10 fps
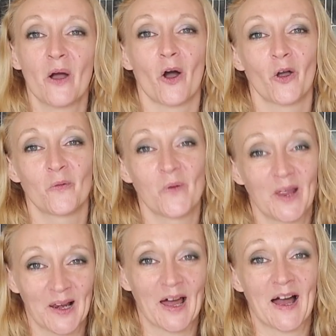I
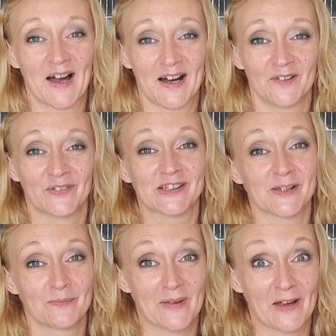will have
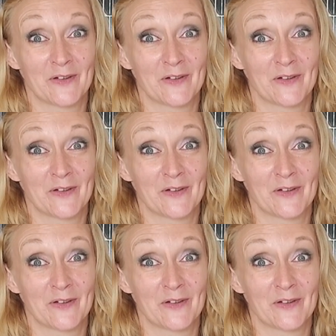some better